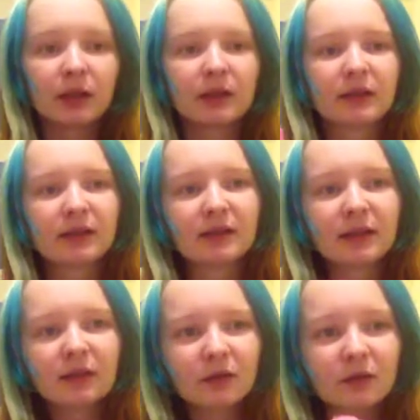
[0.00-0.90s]
it
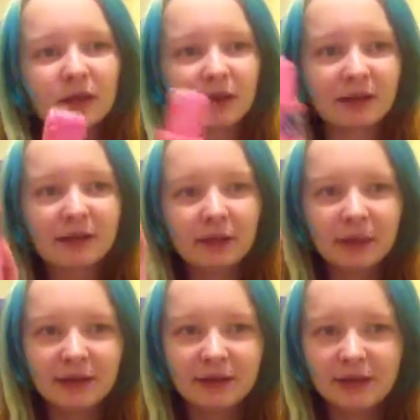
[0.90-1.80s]
did look a little
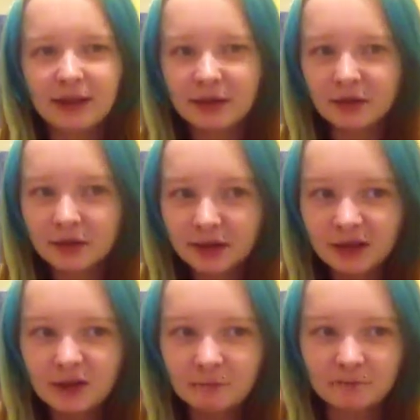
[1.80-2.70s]
bit neon-y,